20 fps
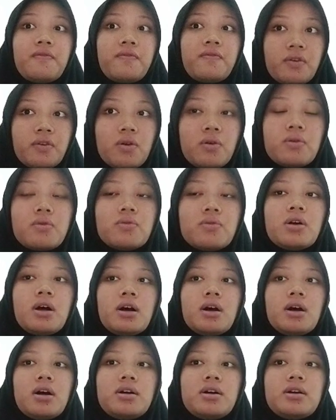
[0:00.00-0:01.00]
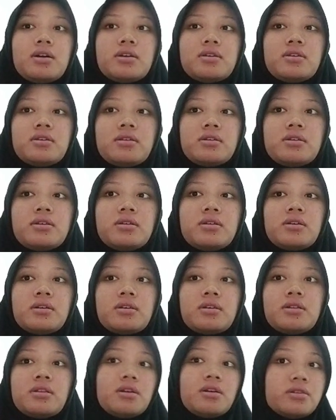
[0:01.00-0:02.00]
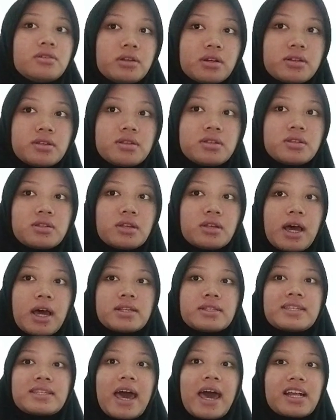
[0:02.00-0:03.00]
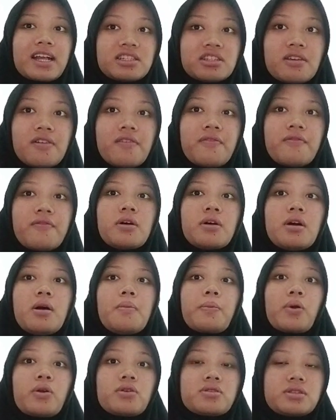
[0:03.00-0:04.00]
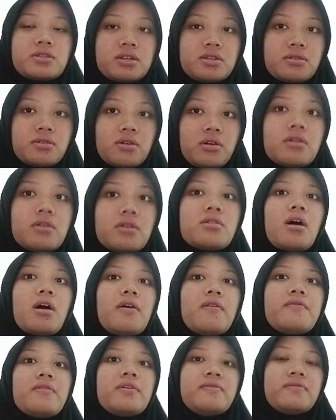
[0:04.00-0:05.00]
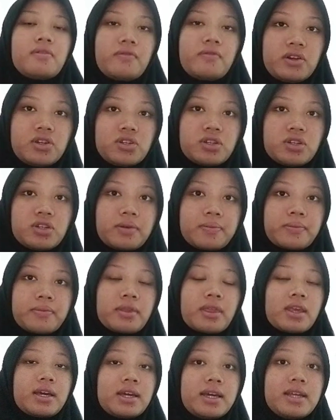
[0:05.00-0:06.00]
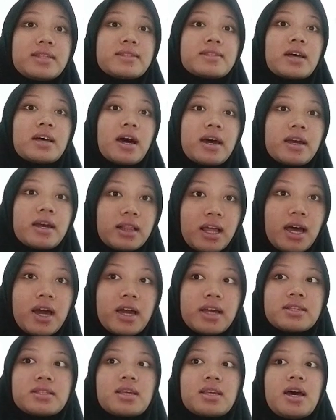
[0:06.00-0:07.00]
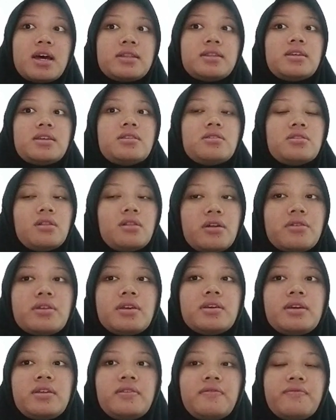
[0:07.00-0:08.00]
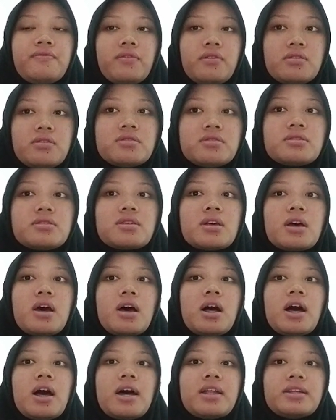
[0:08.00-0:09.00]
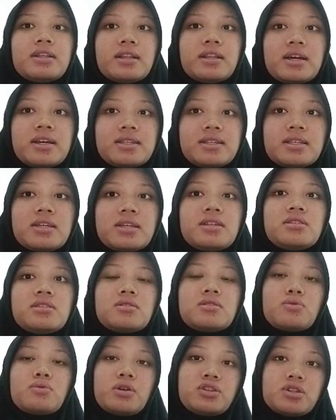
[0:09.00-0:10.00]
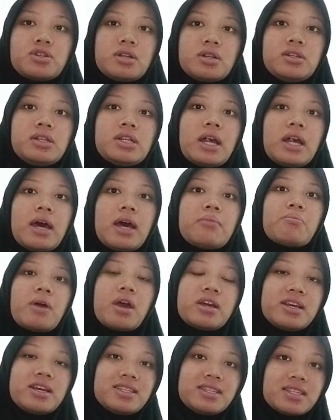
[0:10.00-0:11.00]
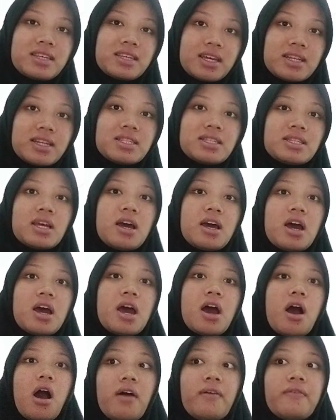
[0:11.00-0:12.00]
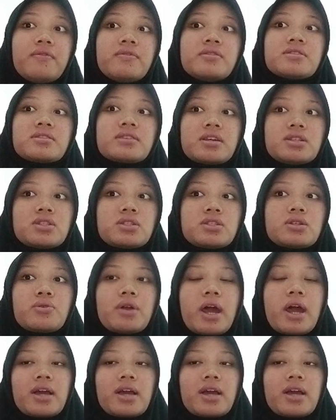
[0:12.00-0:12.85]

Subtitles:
learners as active processor of information. It highlights that learning involves analyzing situation and making sense of sensory experience.